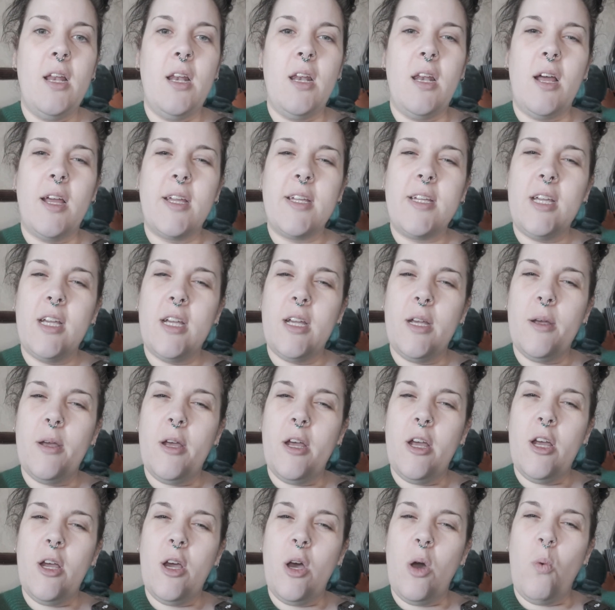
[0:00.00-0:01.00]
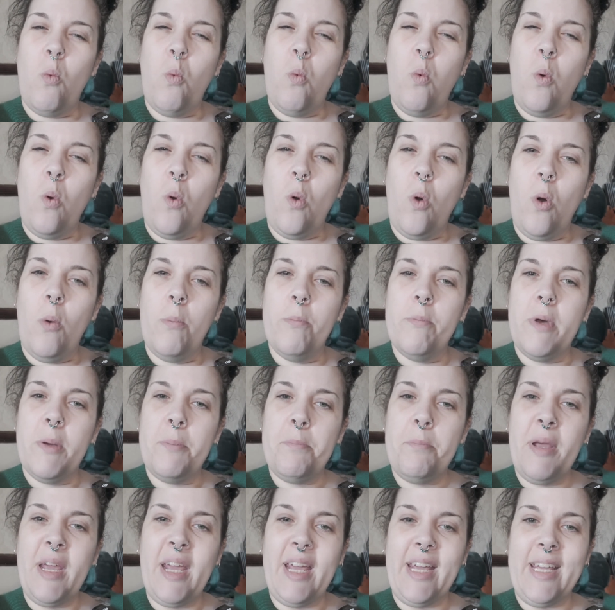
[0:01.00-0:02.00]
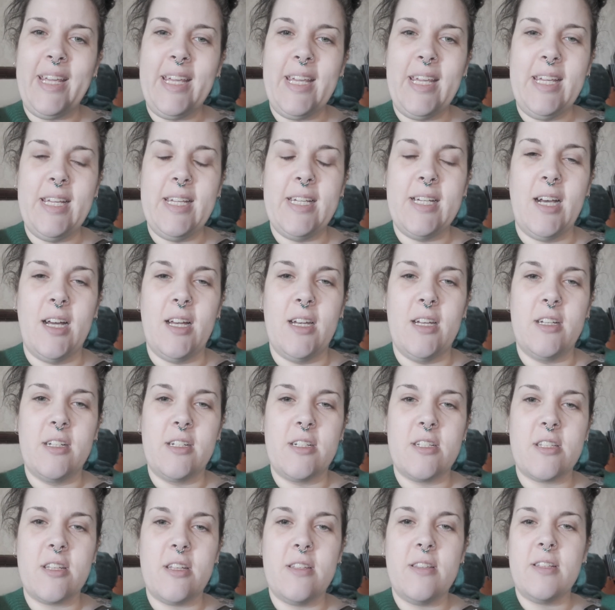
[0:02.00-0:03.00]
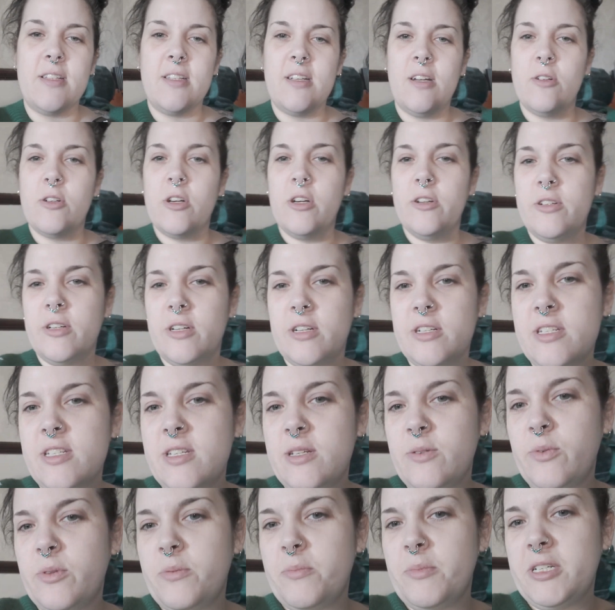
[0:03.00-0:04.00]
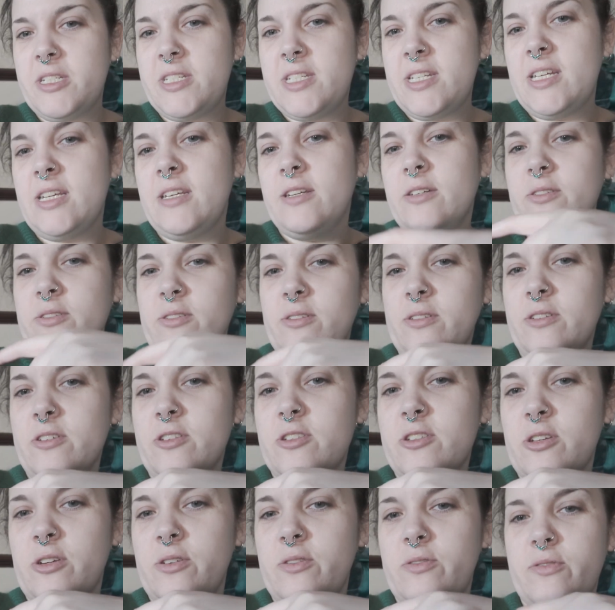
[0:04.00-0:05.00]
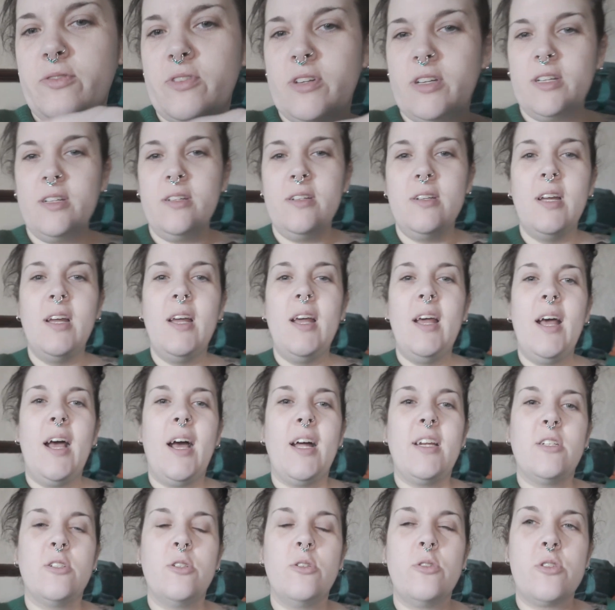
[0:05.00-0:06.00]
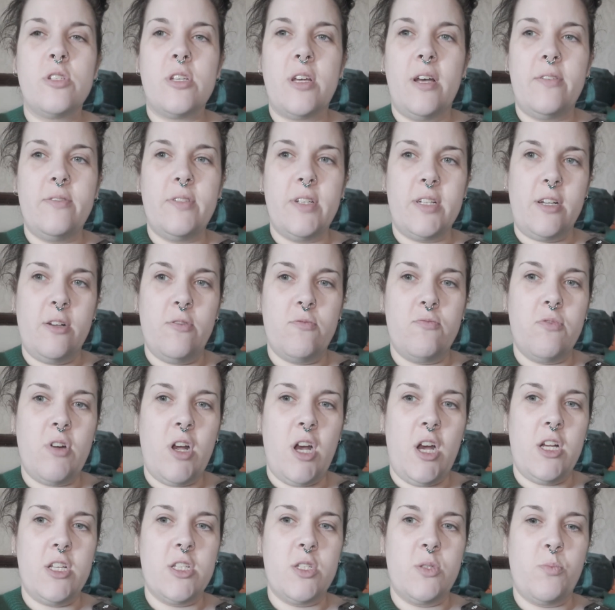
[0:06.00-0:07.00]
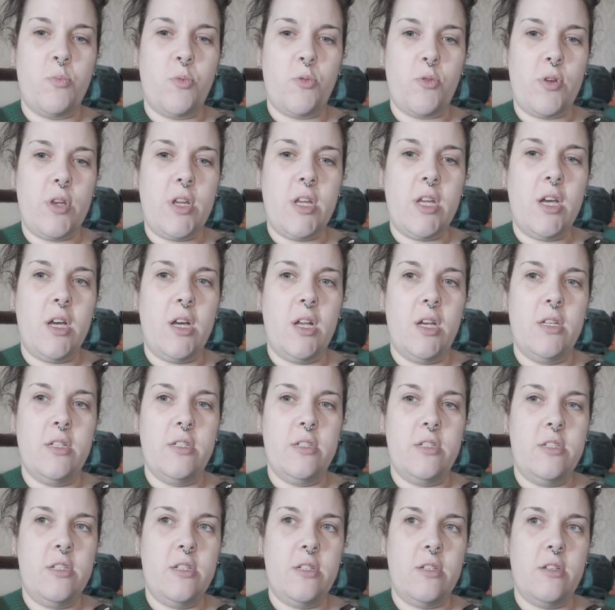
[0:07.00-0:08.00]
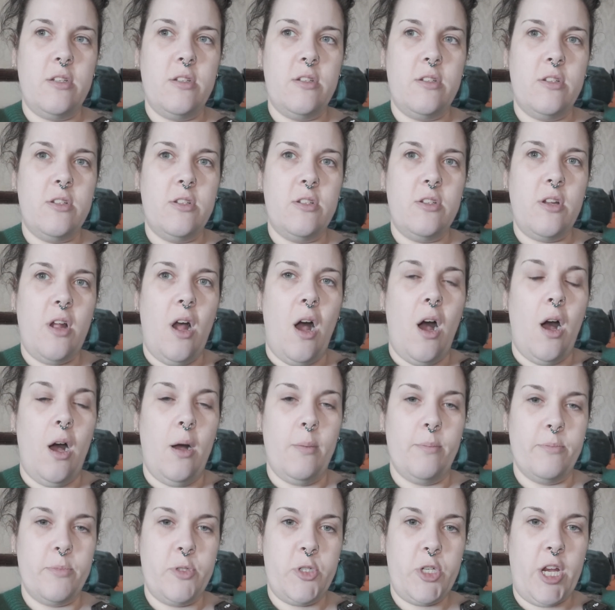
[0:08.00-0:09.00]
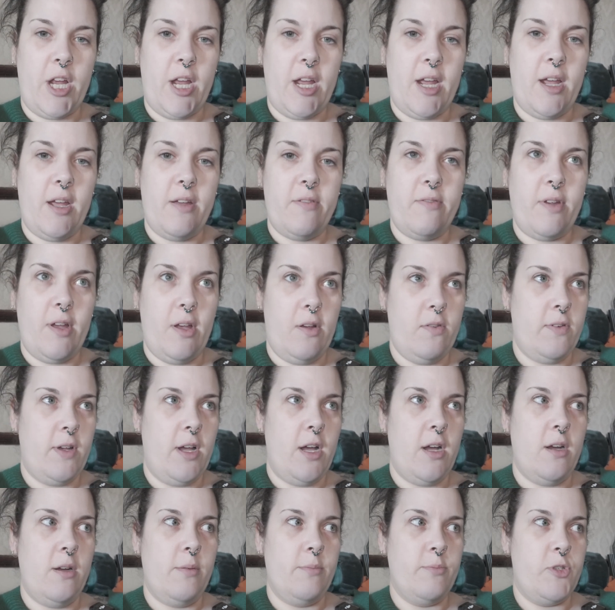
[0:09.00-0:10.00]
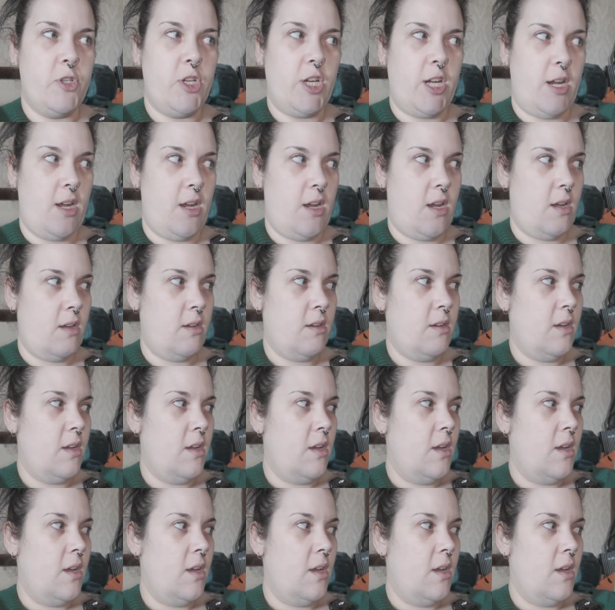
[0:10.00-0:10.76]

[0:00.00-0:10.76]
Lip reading: like a warm pinky colour, because I think that'll go nicely with my teal sofa. And I also have like a raspberry coloured armchair, velvet armchair.